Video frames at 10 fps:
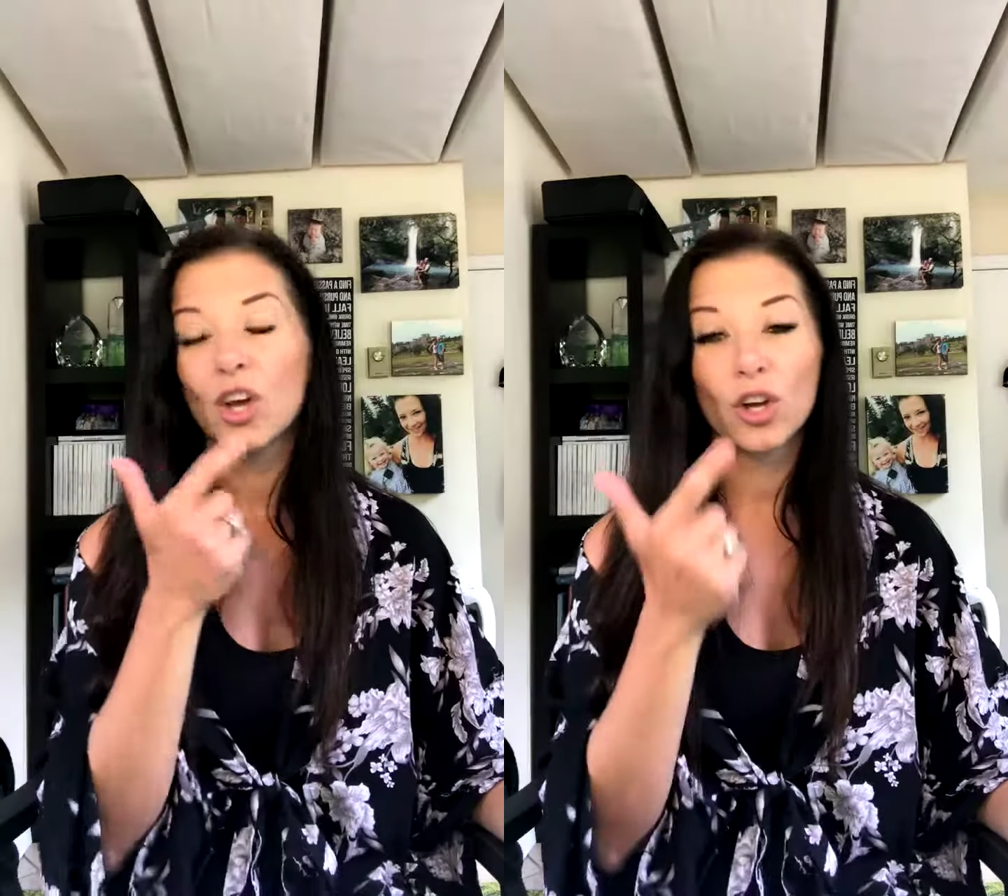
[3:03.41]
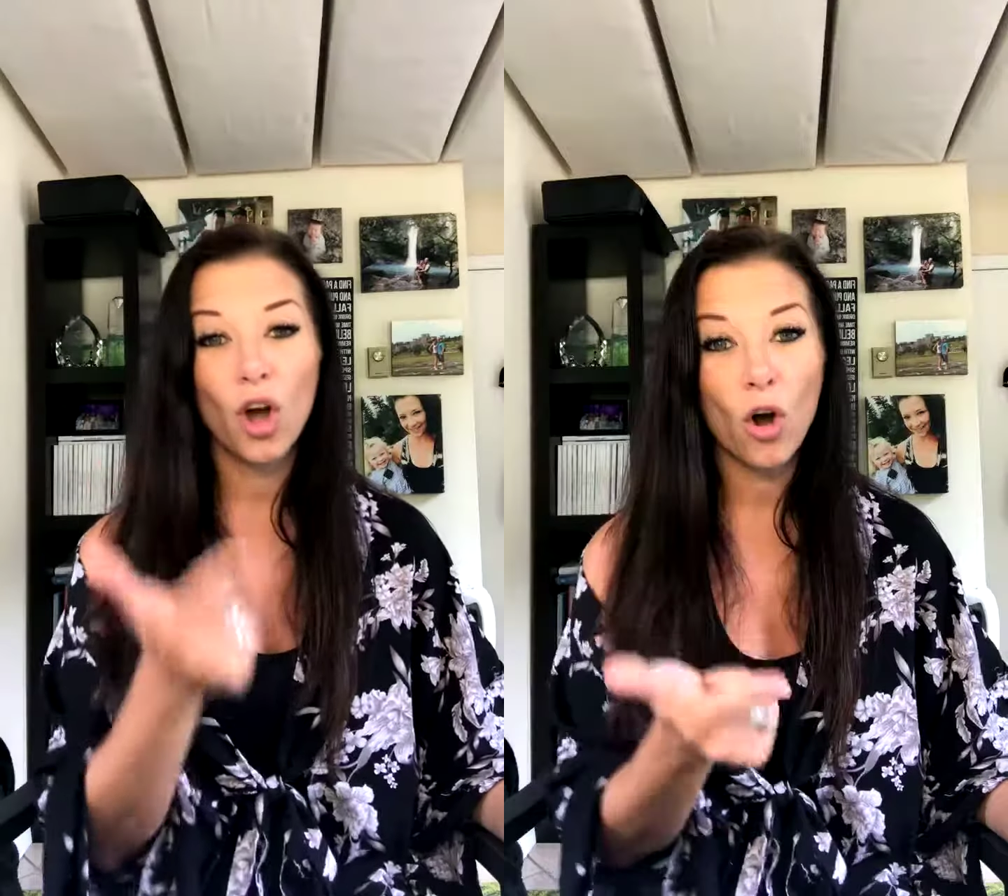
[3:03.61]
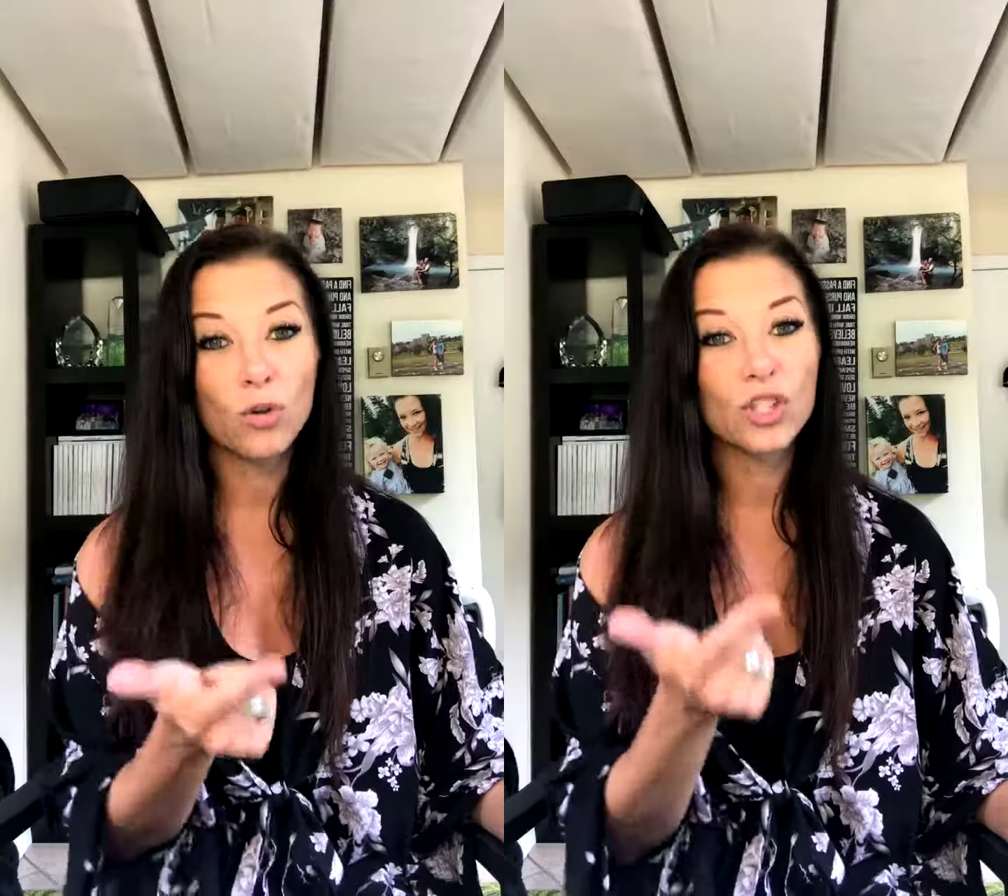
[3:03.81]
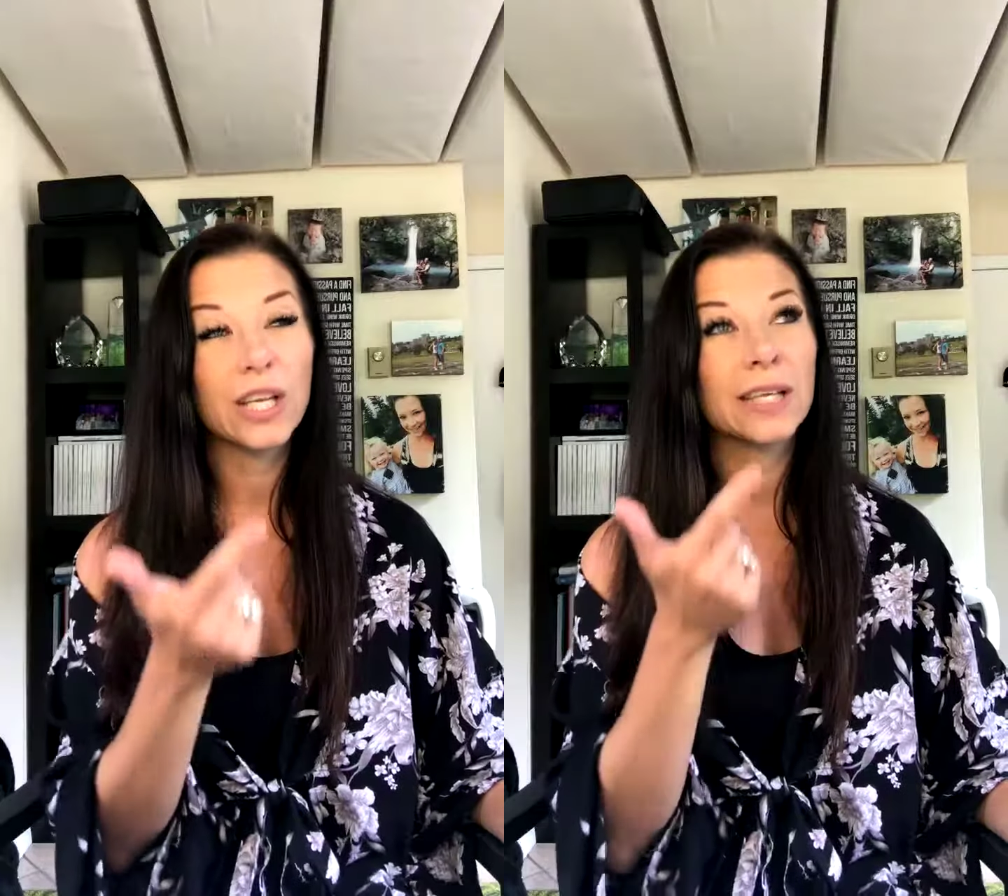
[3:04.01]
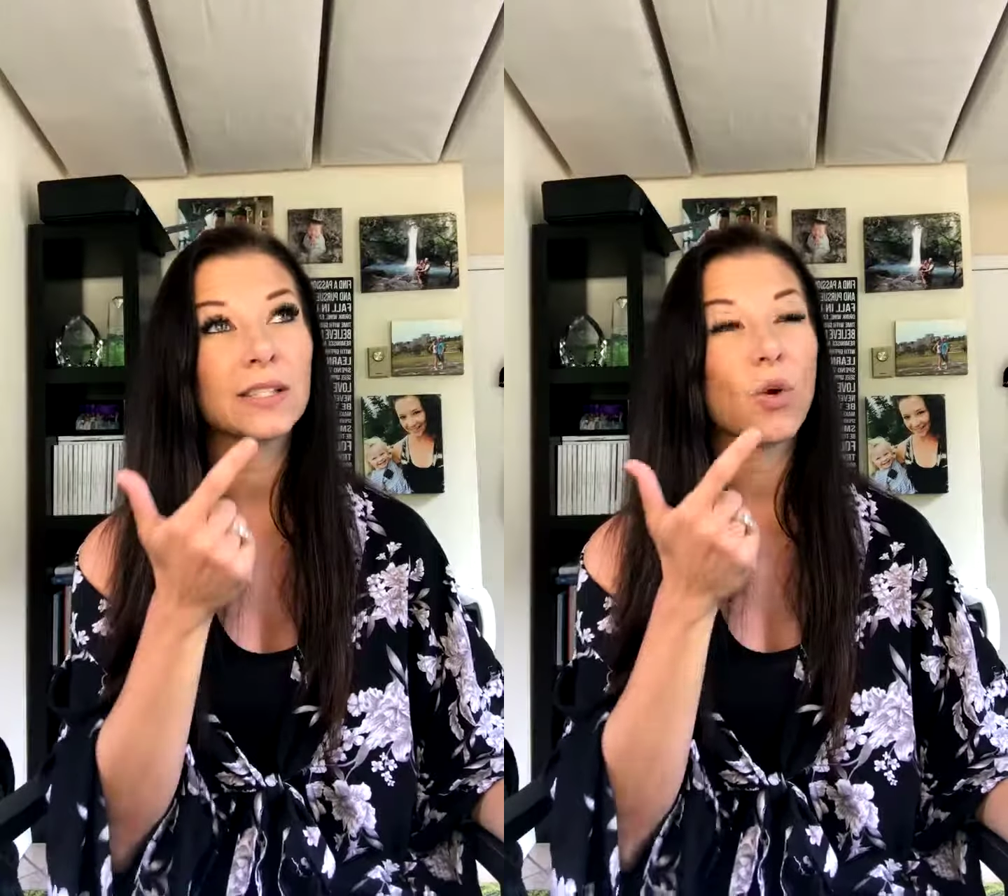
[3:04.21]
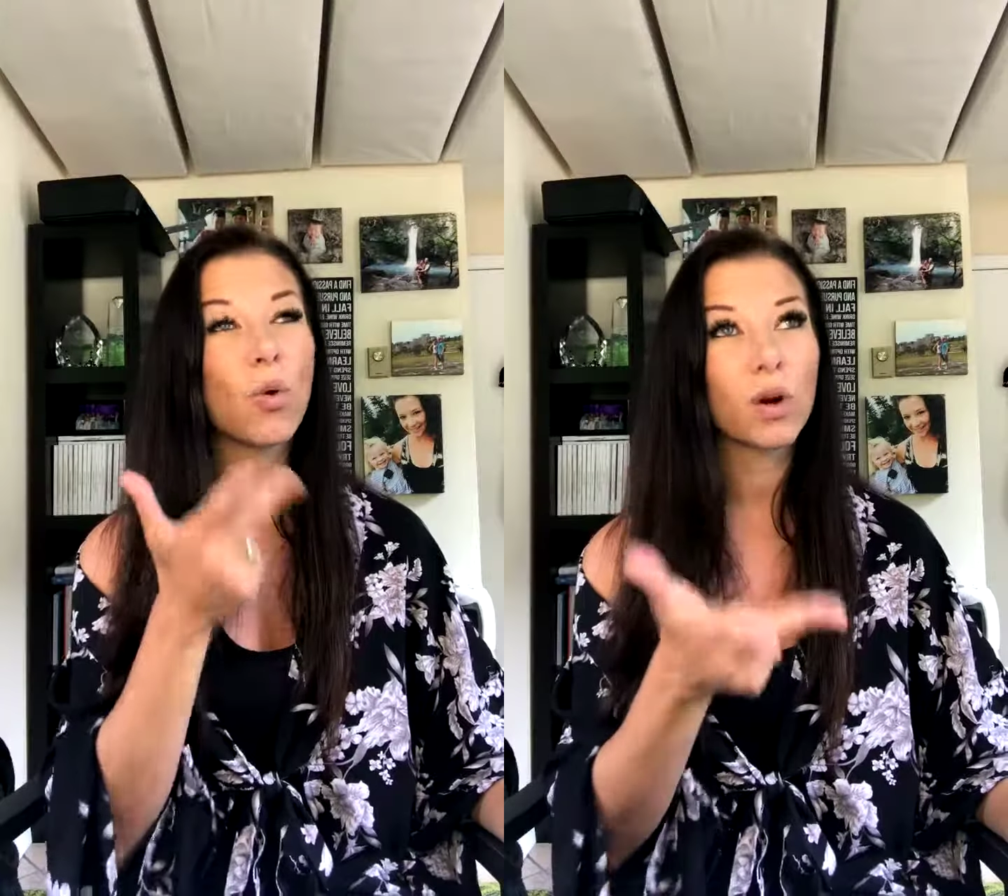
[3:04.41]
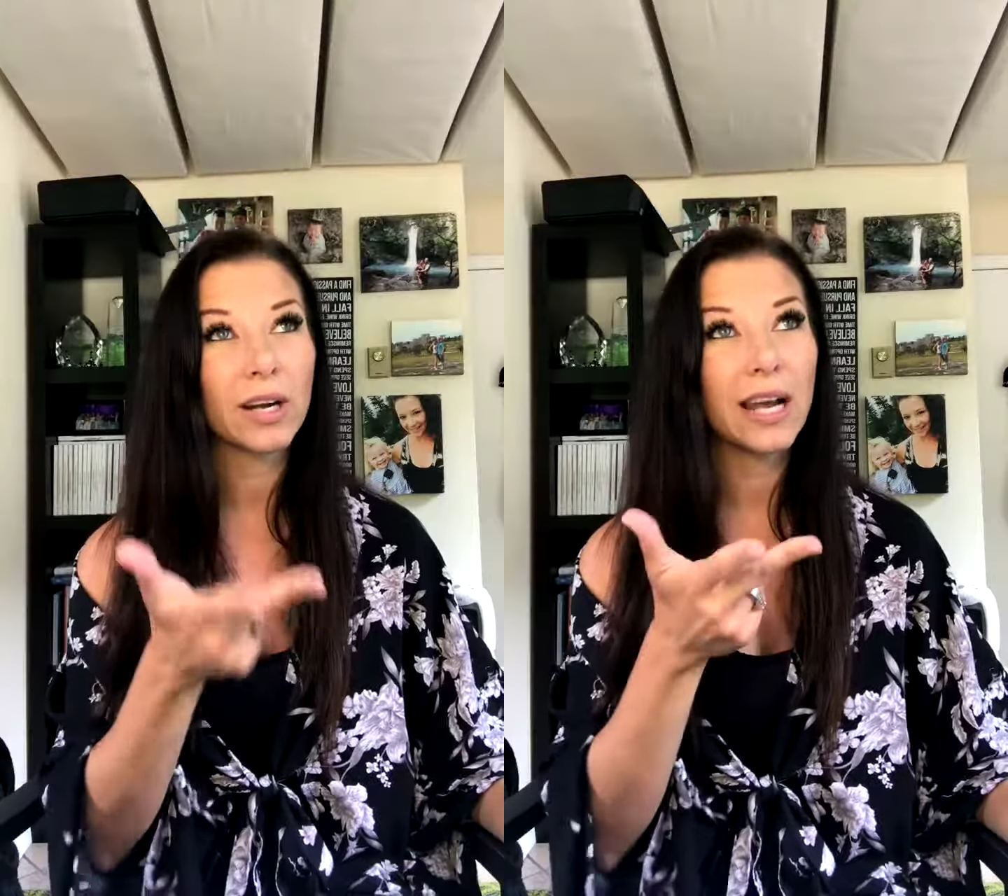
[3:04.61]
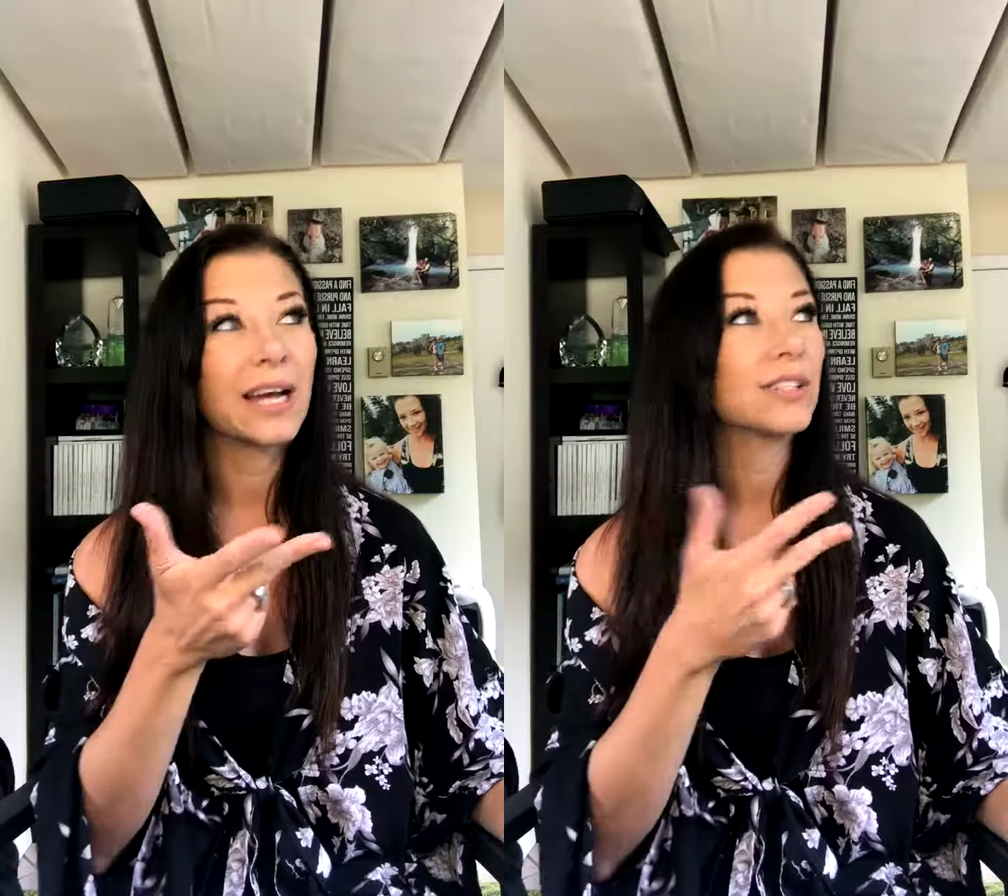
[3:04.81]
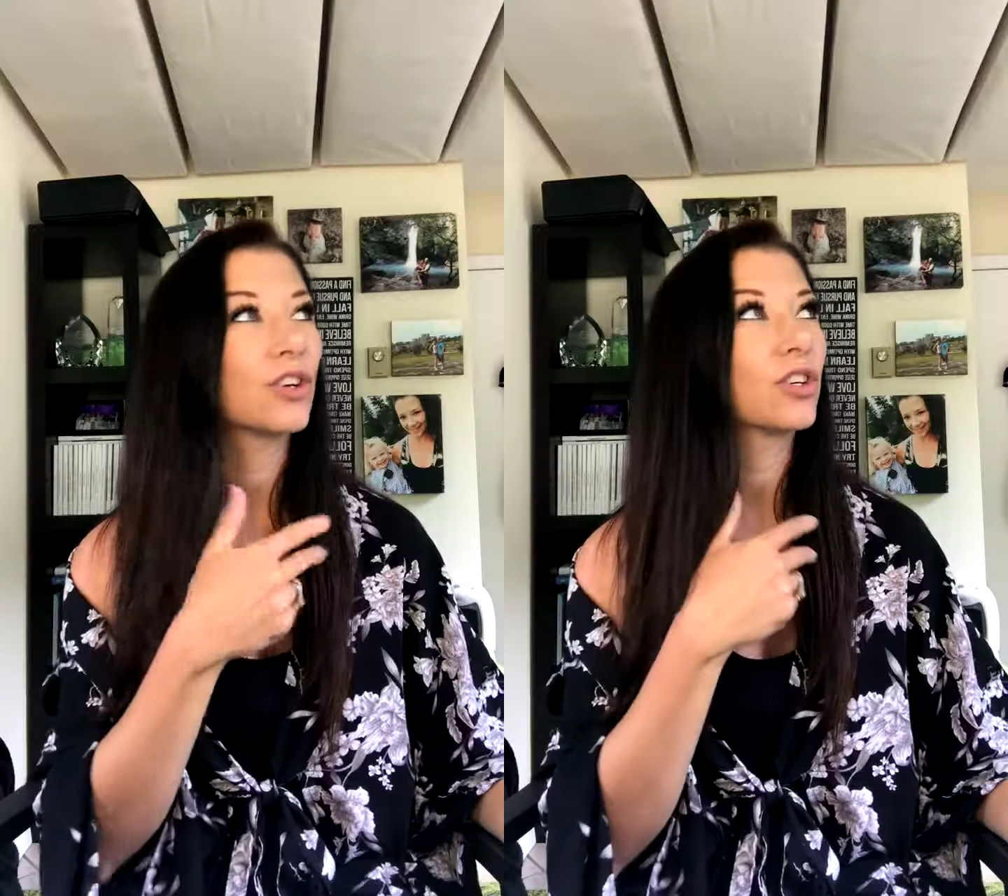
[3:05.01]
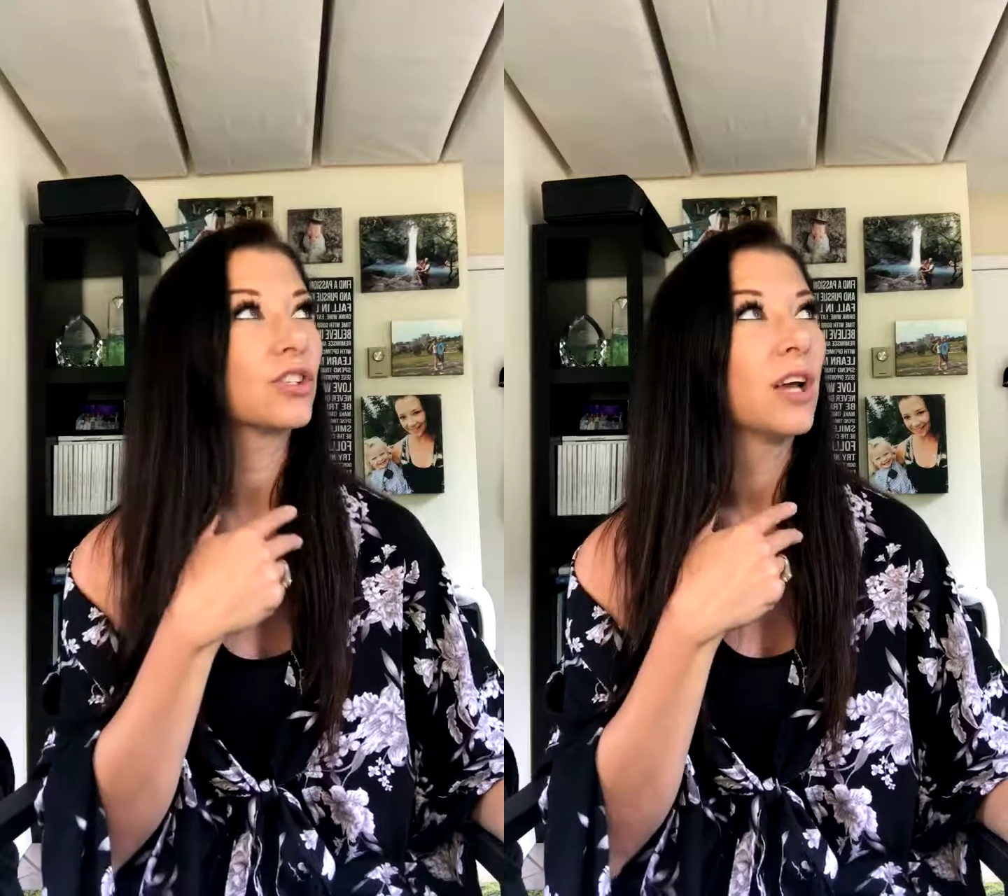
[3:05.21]
coaches,
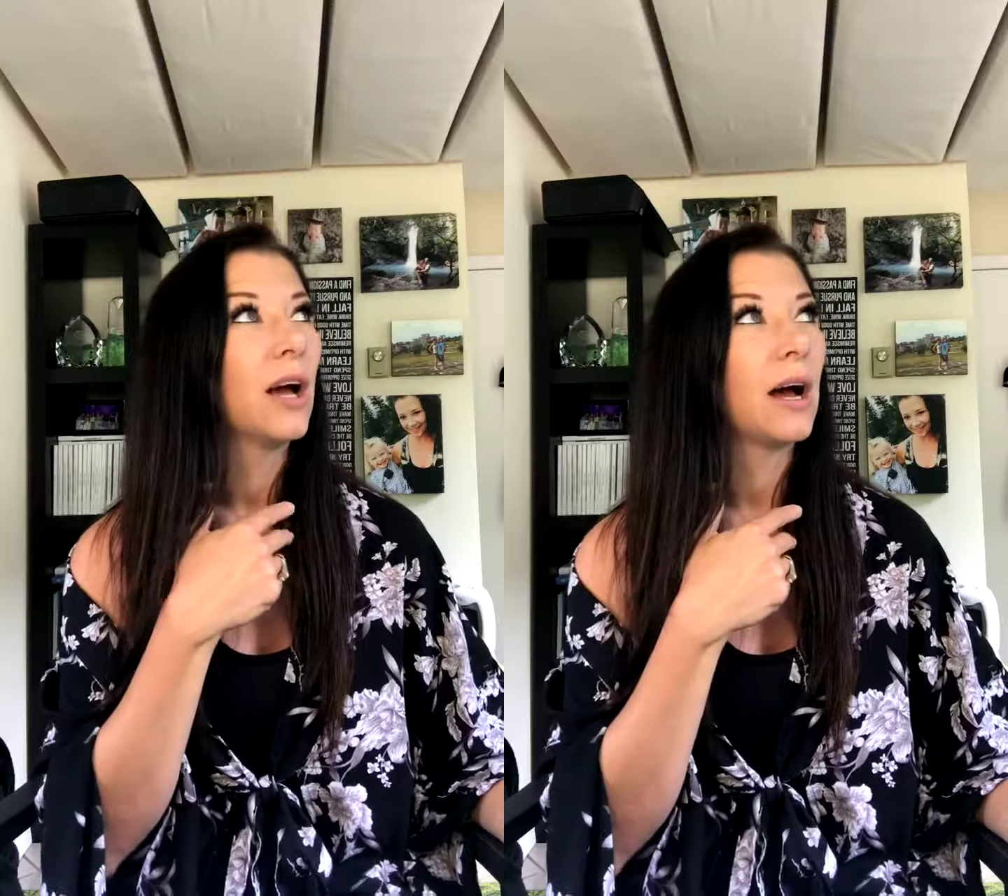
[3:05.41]
organizers,